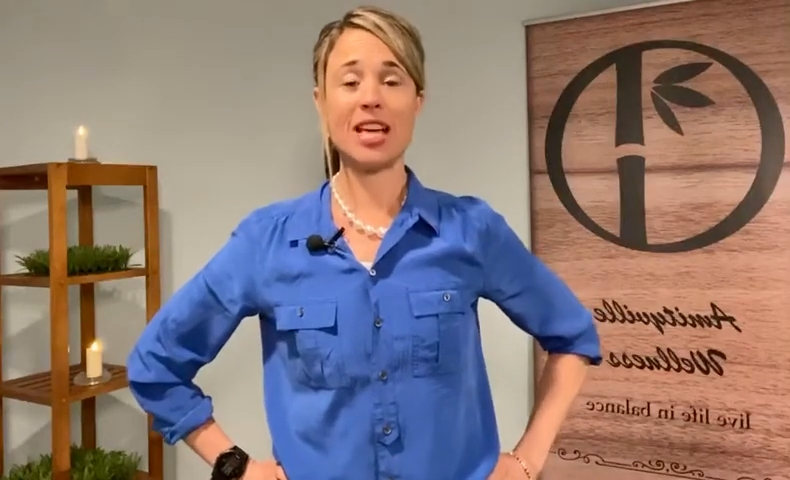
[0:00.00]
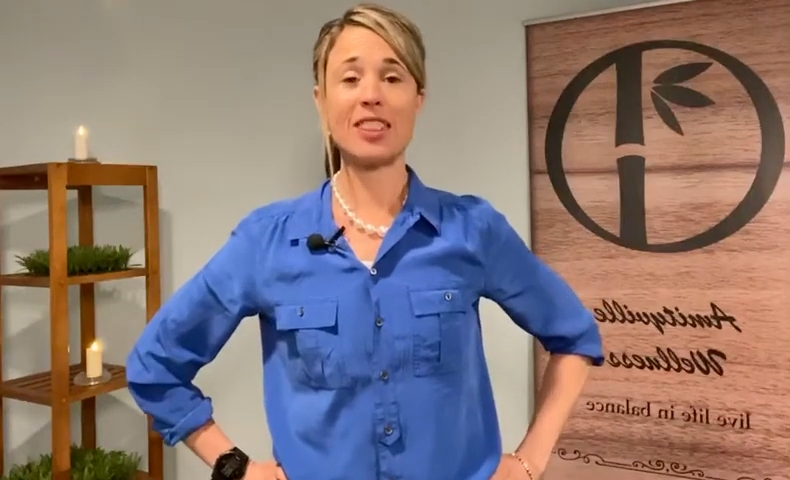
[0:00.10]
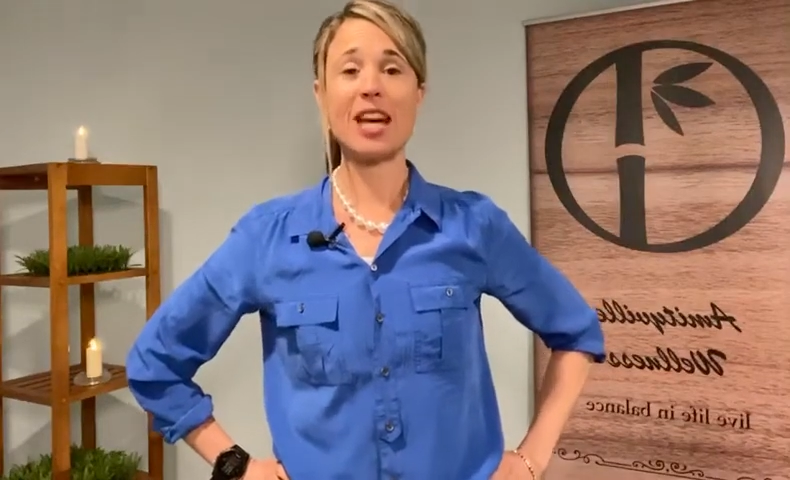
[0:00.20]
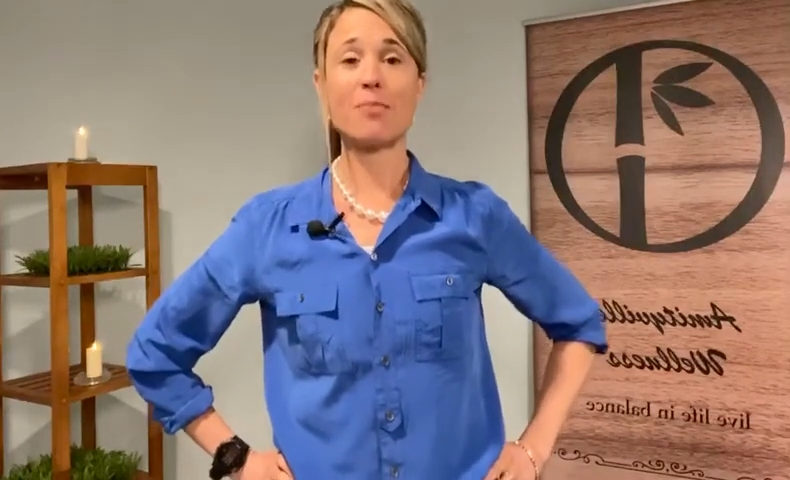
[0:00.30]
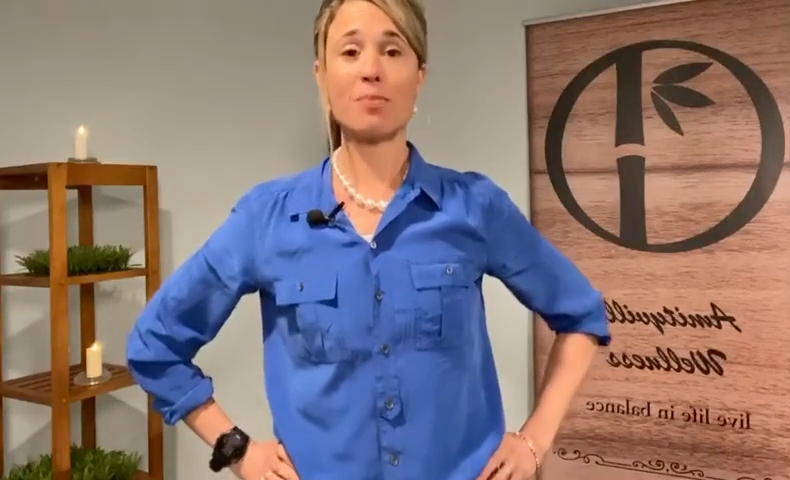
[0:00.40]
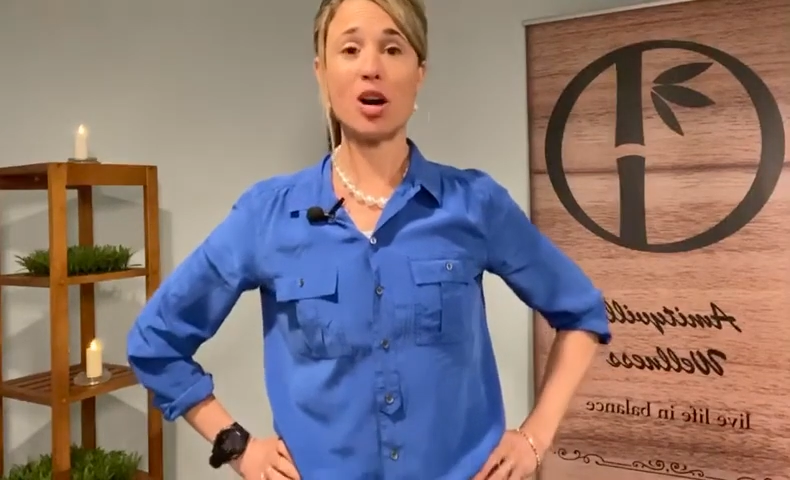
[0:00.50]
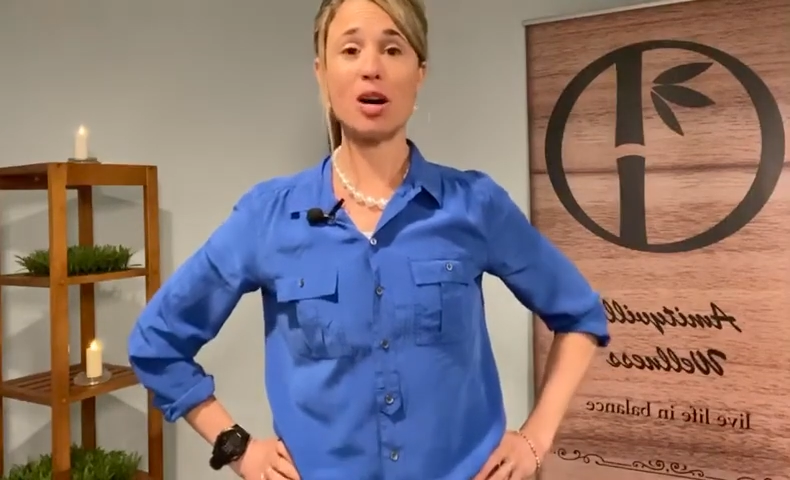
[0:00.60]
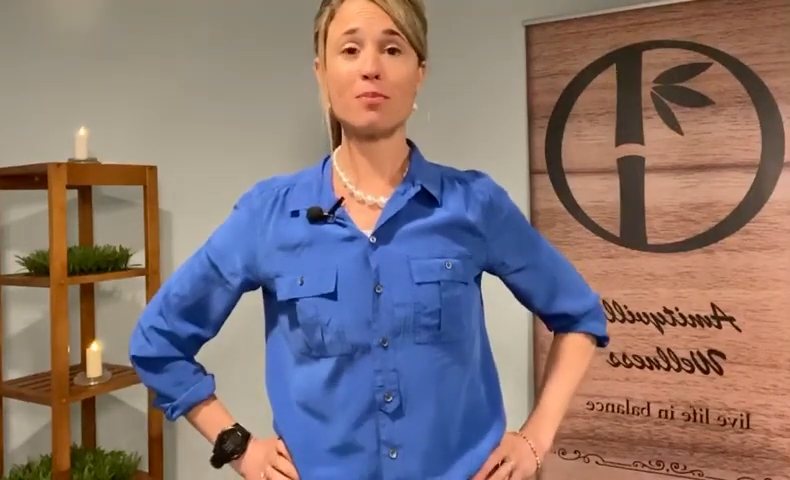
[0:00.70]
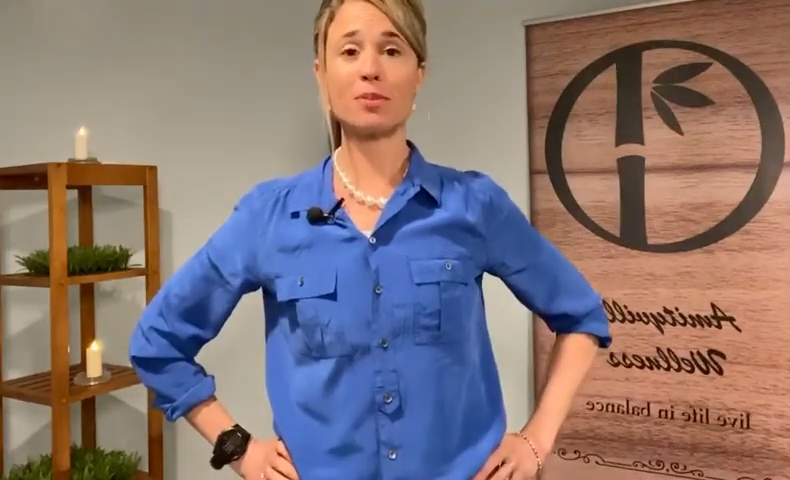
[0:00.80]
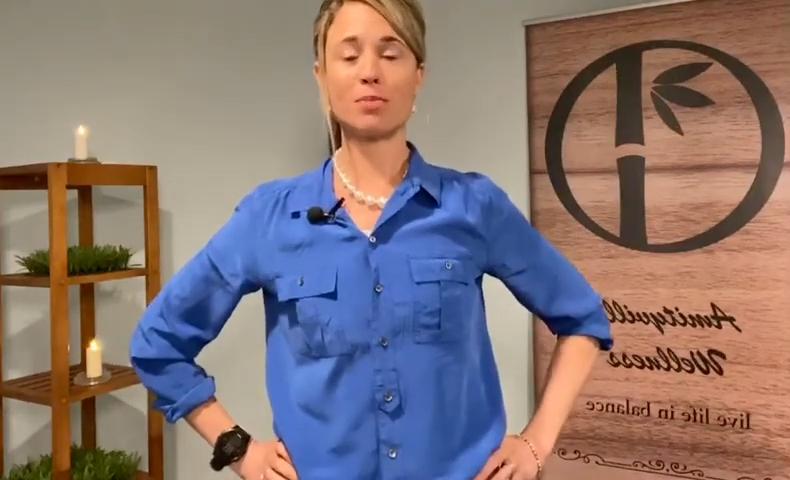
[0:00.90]
that
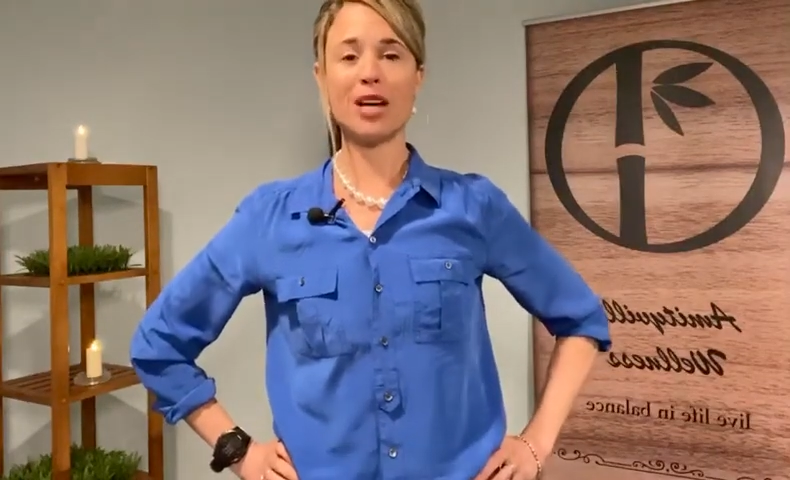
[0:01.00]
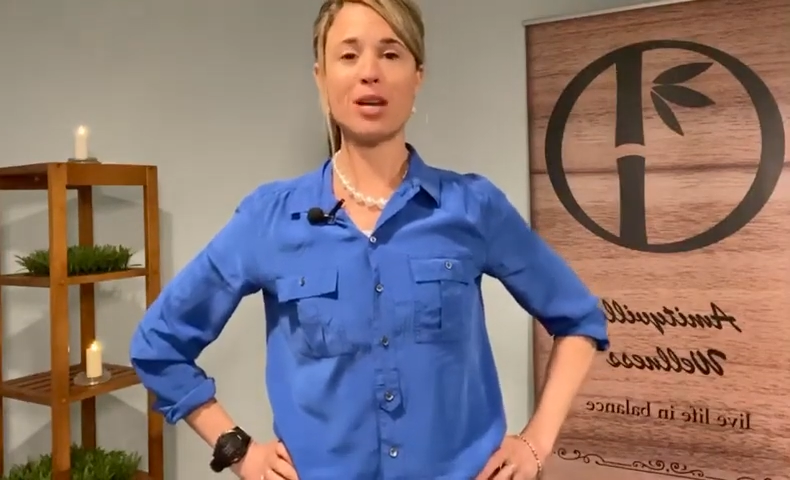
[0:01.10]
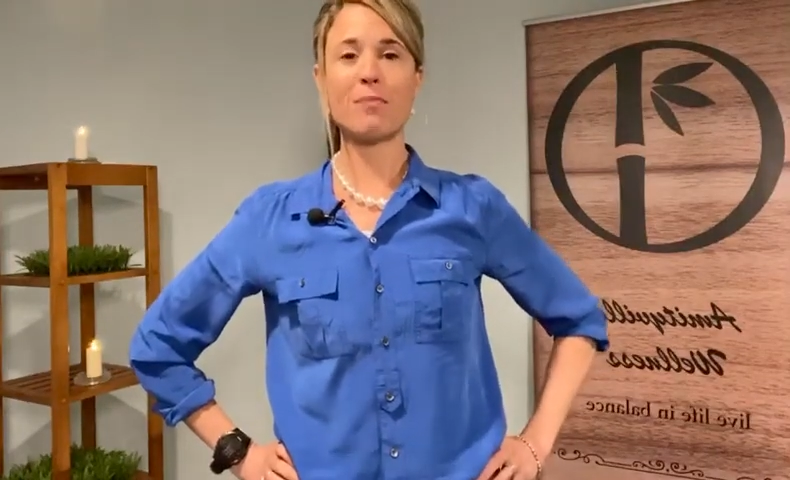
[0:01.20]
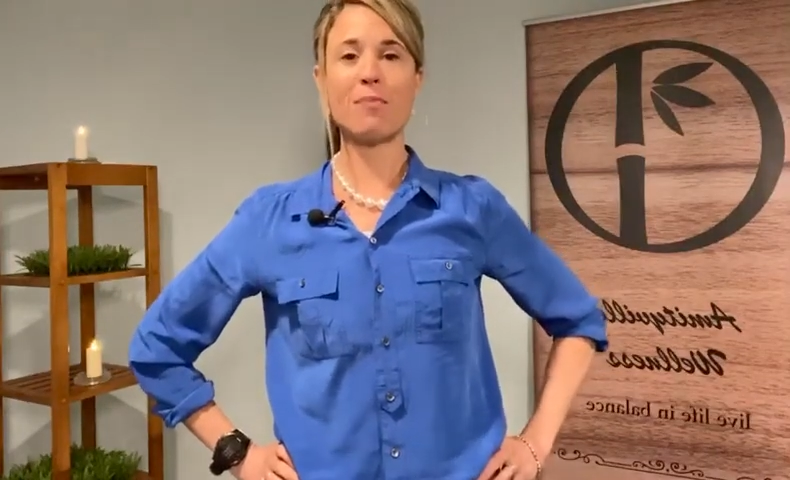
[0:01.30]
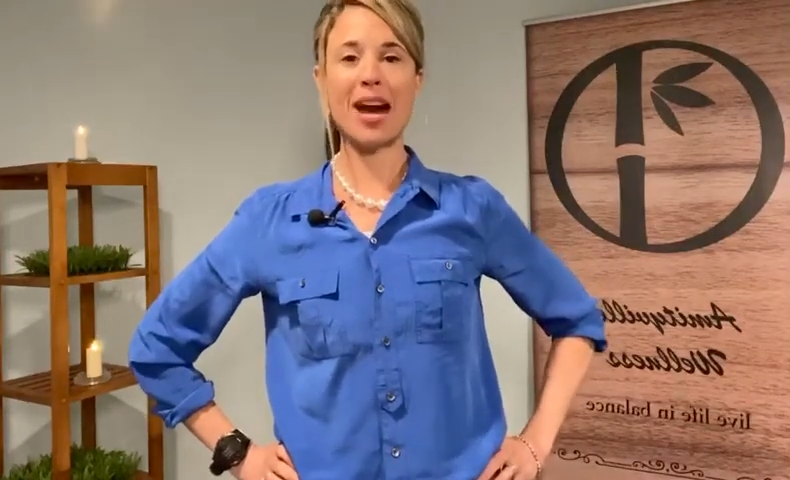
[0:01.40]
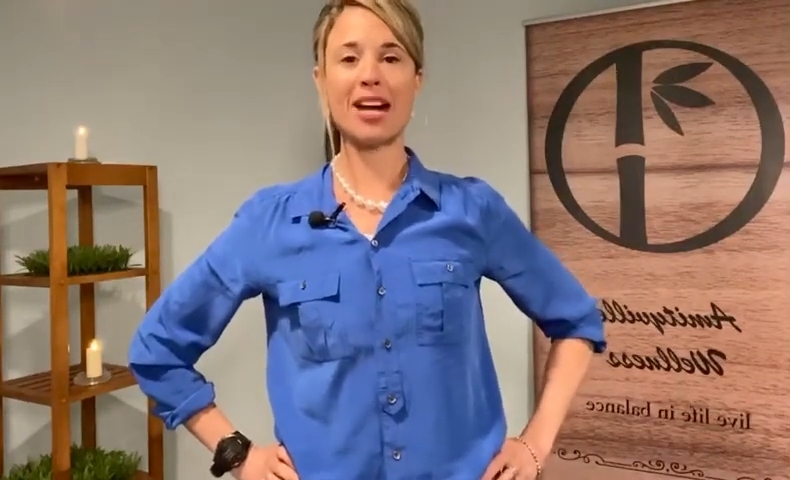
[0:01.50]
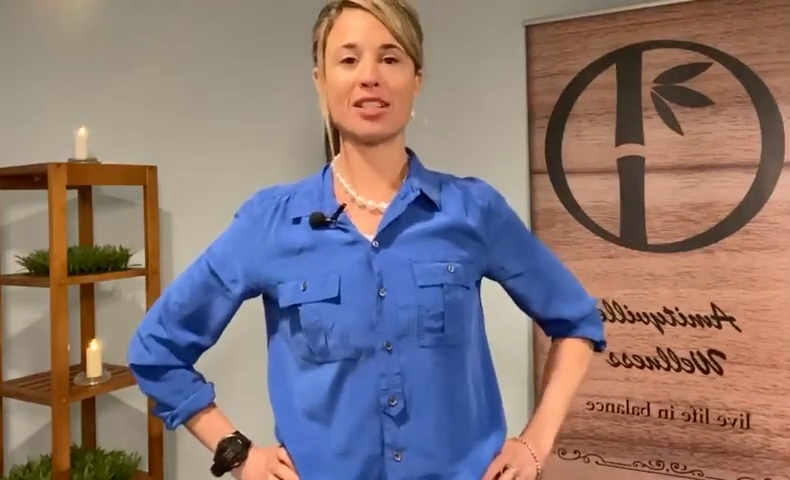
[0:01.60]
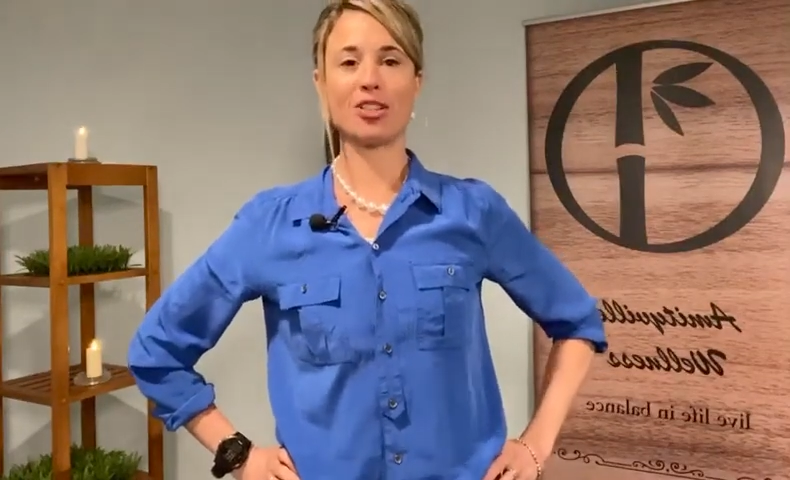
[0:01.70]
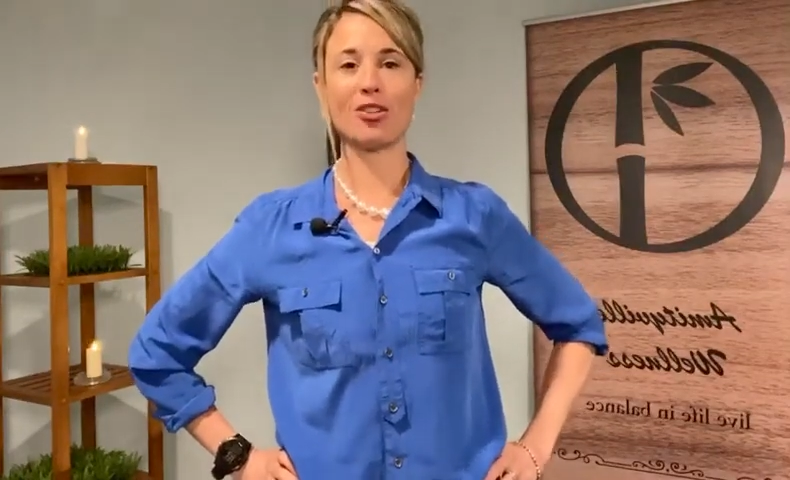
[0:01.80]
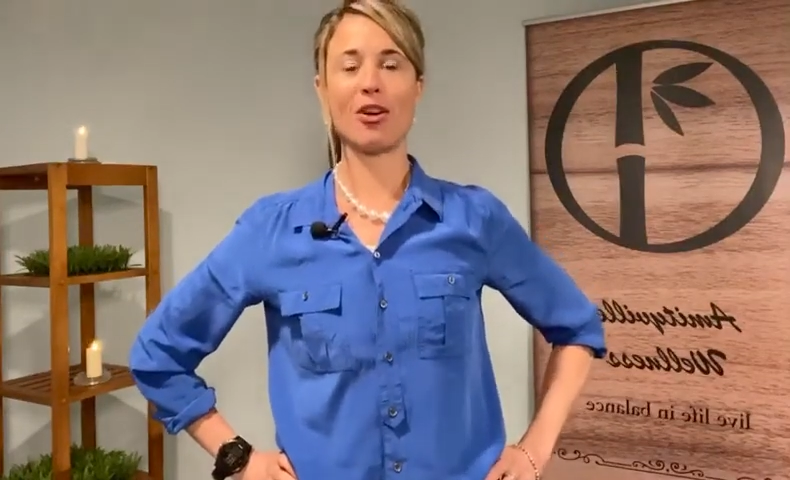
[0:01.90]
pumps blood back
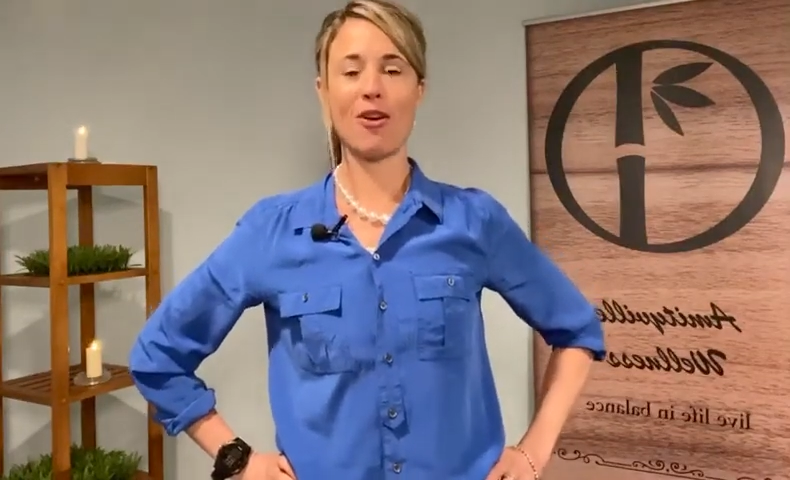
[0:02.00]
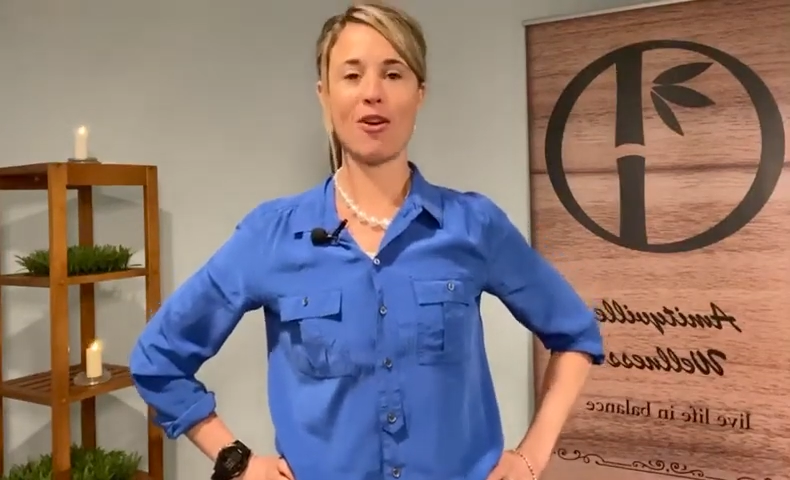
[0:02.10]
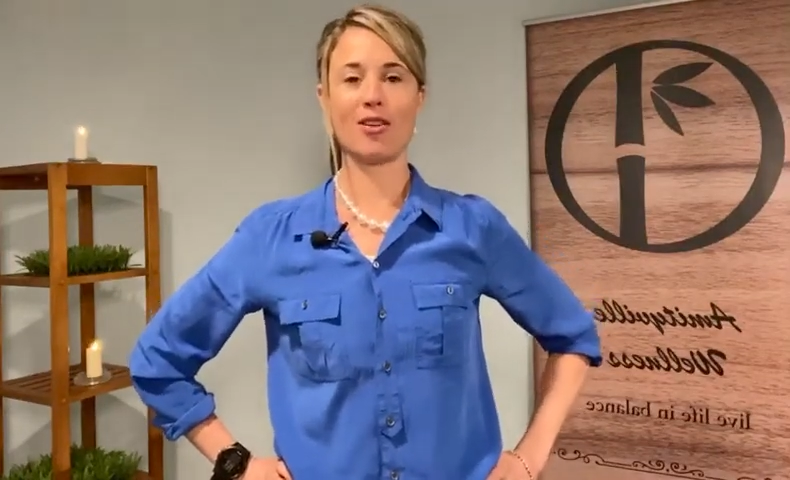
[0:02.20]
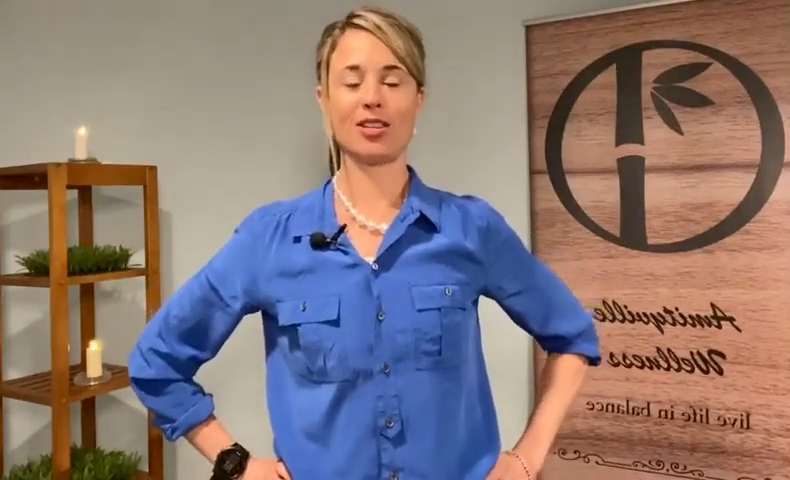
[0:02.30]
to the heart